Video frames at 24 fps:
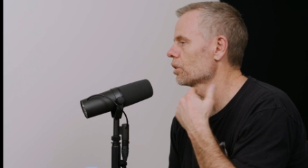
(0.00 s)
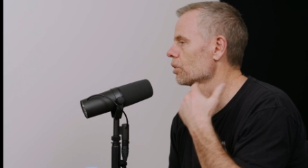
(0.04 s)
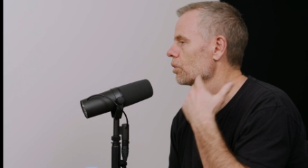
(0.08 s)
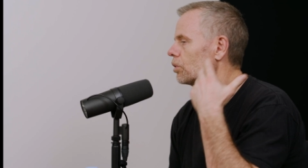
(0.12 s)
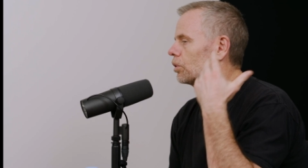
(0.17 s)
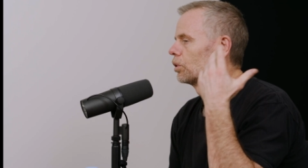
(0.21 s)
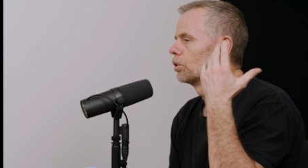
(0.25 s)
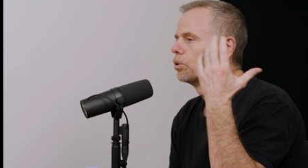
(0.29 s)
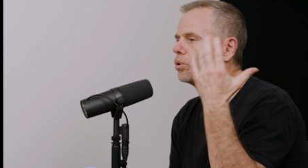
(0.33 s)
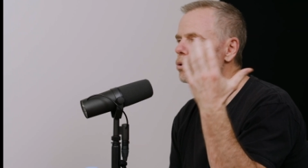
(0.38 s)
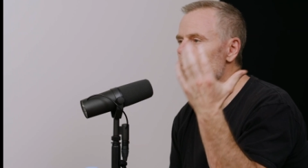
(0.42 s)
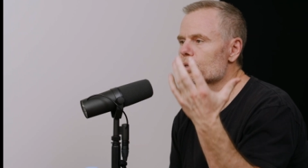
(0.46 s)
it
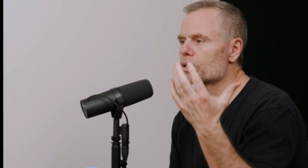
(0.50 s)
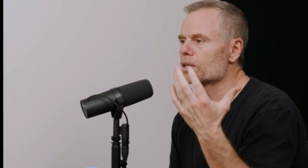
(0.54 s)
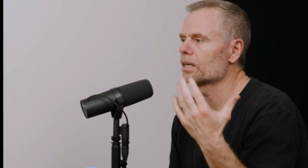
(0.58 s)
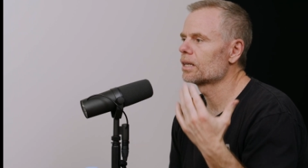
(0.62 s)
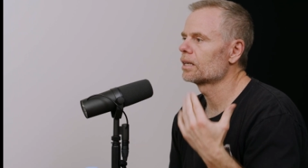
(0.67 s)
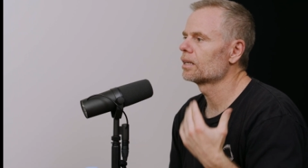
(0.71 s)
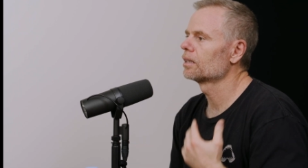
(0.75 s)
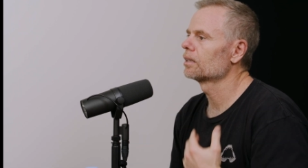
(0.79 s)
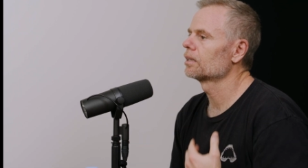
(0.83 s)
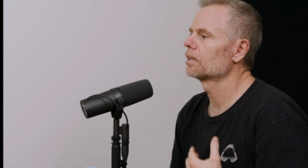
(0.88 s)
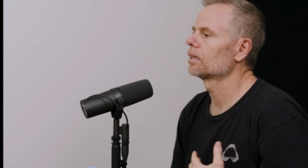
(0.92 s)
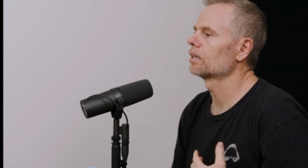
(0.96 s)
or lose
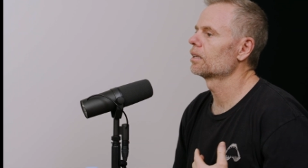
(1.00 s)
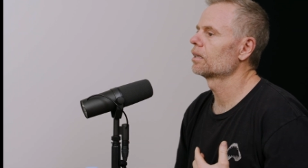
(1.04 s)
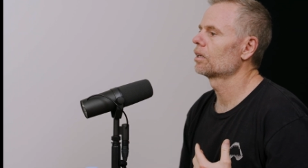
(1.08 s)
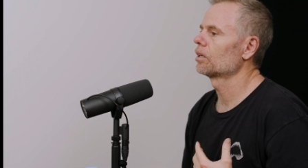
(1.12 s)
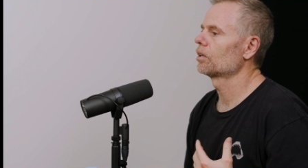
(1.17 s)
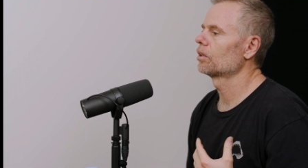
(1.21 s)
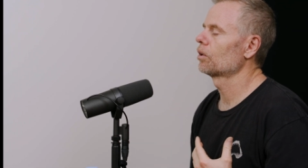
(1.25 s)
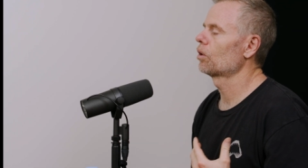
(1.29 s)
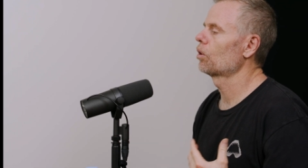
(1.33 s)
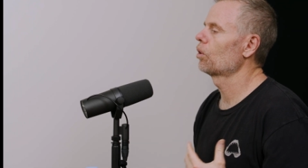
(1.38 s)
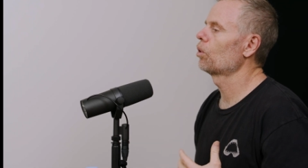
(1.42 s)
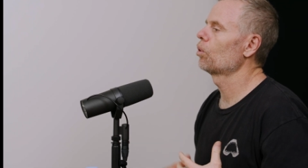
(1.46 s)
it,
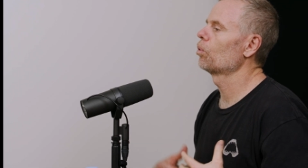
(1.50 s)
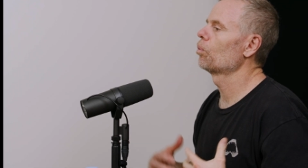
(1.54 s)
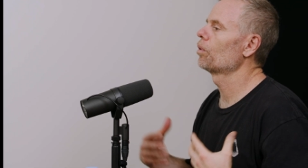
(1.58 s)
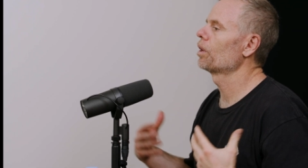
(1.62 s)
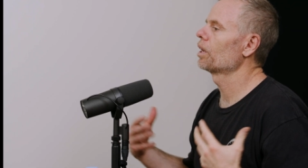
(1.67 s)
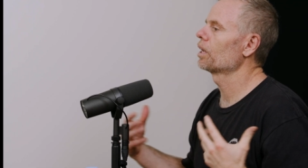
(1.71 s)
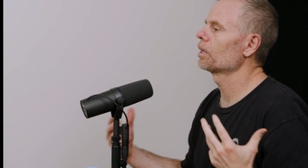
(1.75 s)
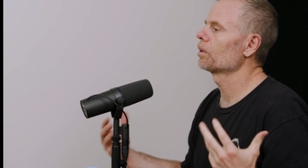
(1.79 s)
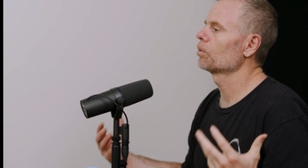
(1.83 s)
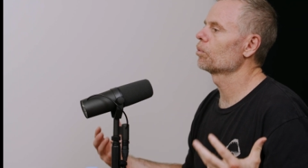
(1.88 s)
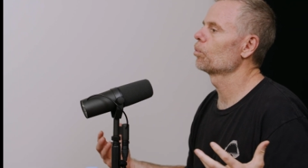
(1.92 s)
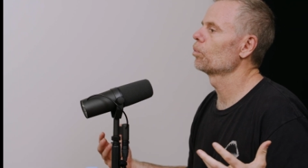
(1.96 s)
and the whole
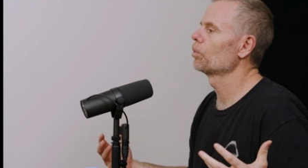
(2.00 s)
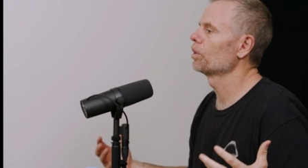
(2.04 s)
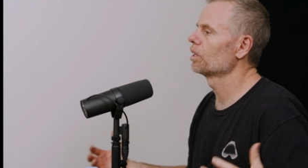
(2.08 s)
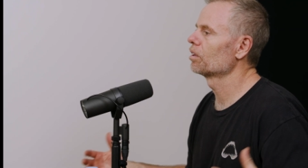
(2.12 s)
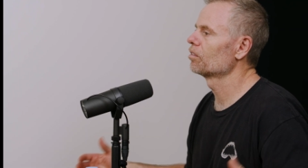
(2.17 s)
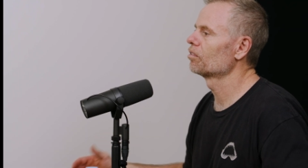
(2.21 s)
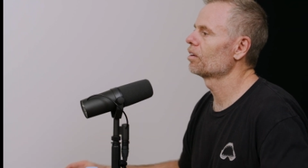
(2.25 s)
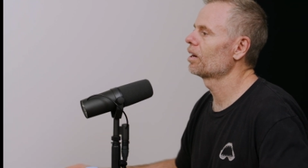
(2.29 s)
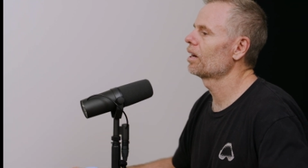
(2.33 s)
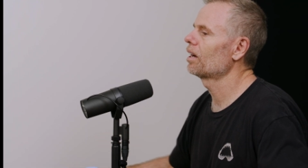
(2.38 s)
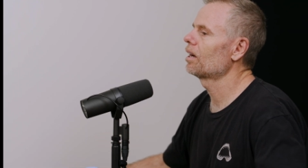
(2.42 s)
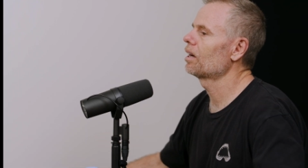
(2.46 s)
way
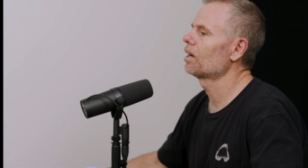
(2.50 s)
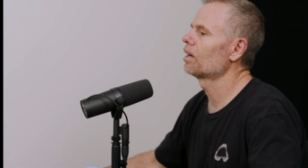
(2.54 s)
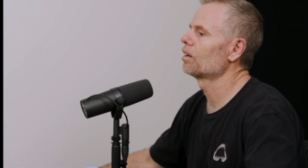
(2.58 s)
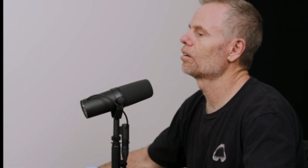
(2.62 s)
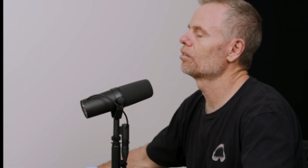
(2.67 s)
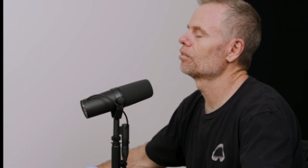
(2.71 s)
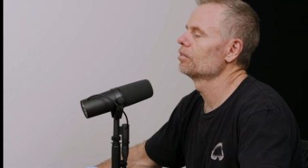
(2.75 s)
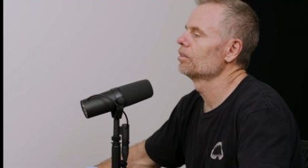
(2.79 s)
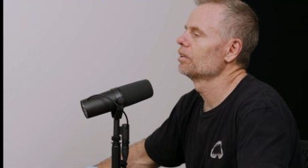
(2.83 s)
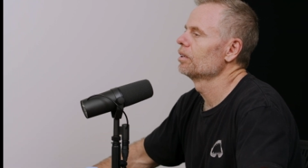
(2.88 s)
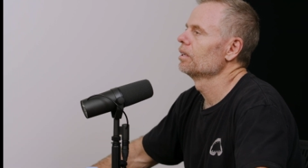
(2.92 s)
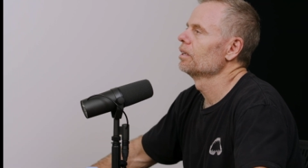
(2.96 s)
we
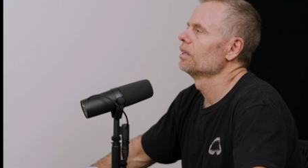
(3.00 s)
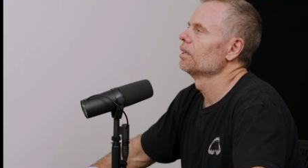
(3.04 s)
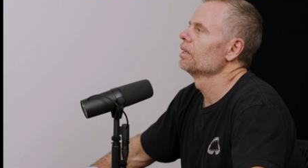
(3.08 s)
evolve.